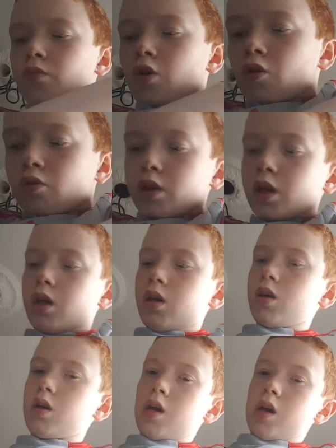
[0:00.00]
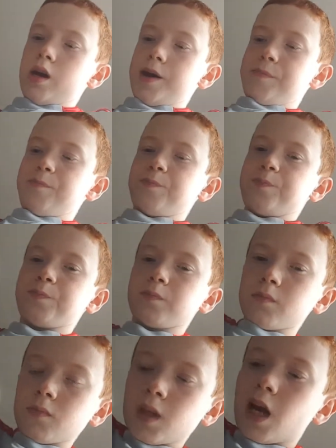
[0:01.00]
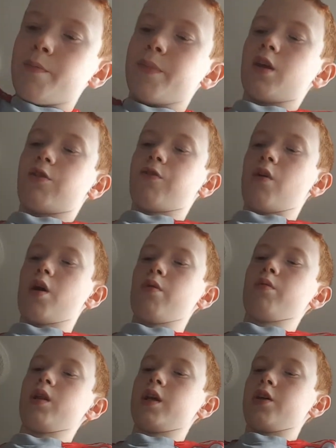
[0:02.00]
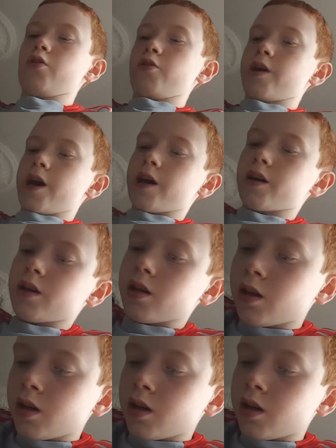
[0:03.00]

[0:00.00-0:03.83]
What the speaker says: Only a misfire will hit your neck.